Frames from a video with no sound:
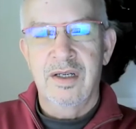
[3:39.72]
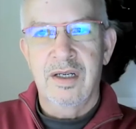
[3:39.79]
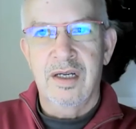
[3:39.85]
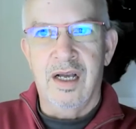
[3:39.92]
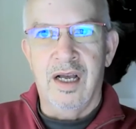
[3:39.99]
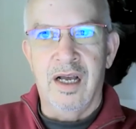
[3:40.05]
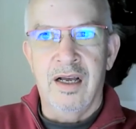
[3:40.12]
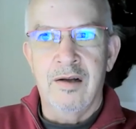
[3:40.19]

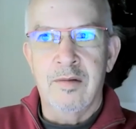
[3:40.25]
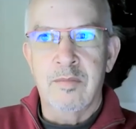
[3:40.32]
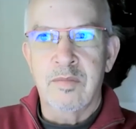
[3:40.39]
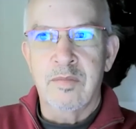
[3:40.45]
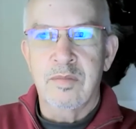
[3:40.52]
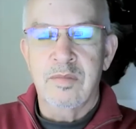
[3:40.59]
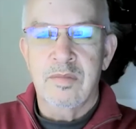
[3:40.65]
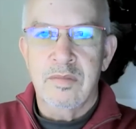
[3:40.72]

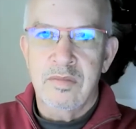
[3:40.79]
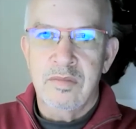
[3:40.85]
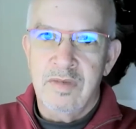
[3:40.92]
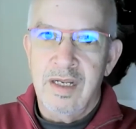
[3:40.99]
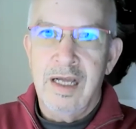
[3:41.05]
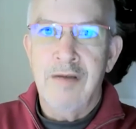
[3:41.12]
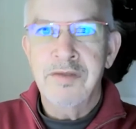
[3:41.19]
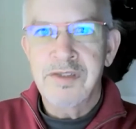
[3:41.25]

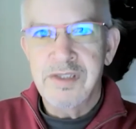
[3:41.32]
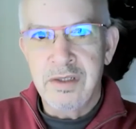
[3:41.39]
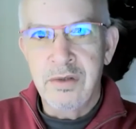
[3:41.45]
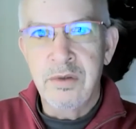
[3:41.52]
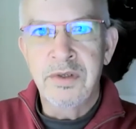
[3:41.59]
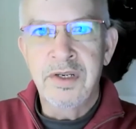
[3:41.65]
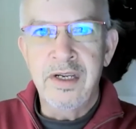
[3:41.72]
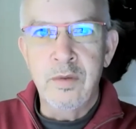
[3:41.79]
Love is a
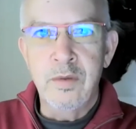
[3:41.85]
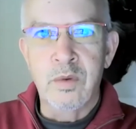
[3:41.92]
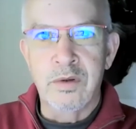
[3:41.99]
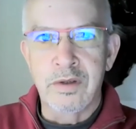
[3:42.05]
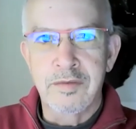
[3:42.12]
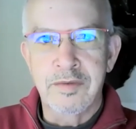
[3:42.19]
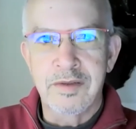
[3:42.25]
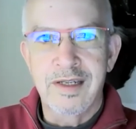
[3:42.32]
good
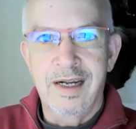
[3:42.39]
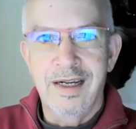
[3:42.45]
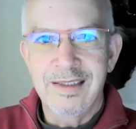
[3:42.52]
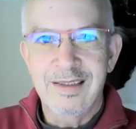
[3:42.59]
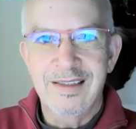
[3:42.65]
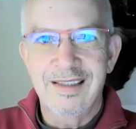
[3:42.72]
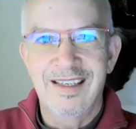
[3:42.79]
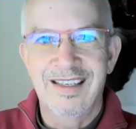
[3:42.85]
keyword for that.